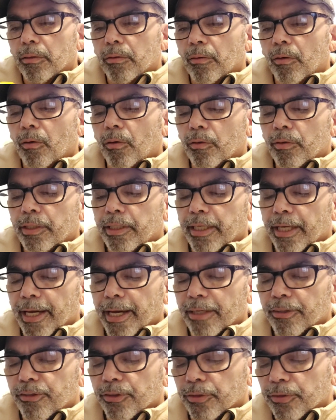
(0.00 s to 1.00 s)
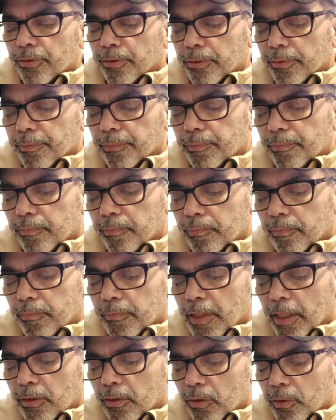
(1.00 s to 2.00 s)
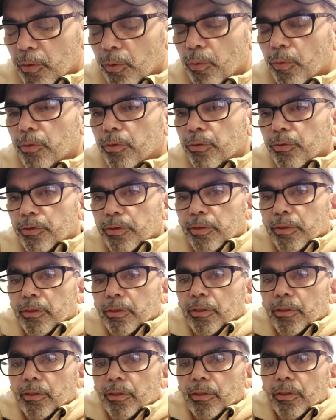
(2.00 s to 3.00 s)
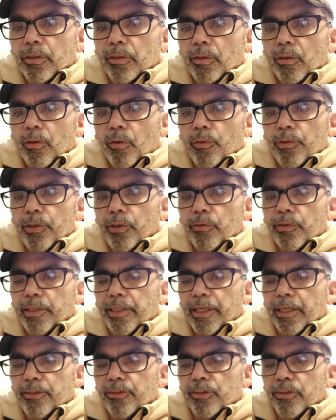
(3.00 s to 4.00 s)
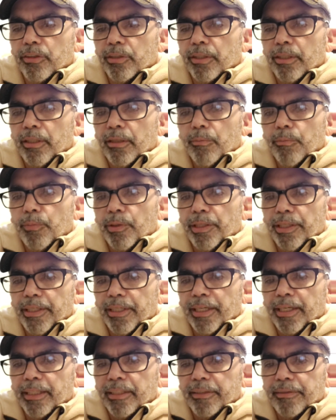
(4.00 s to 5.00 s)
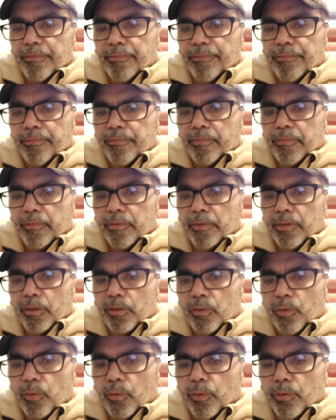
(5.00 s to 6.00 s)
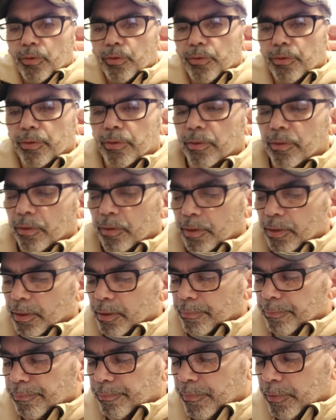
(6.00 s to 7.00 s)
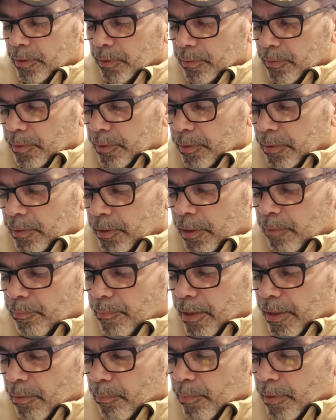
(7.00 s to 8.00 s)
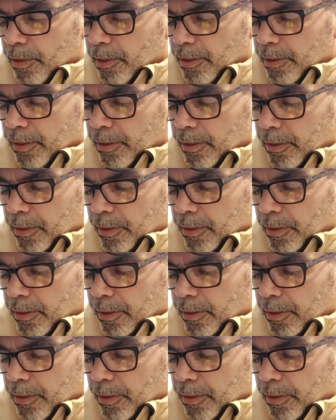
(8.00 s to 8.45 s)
on the edges, not the corners. Only on the edges, but not the corners. Okay? So keep that in mind.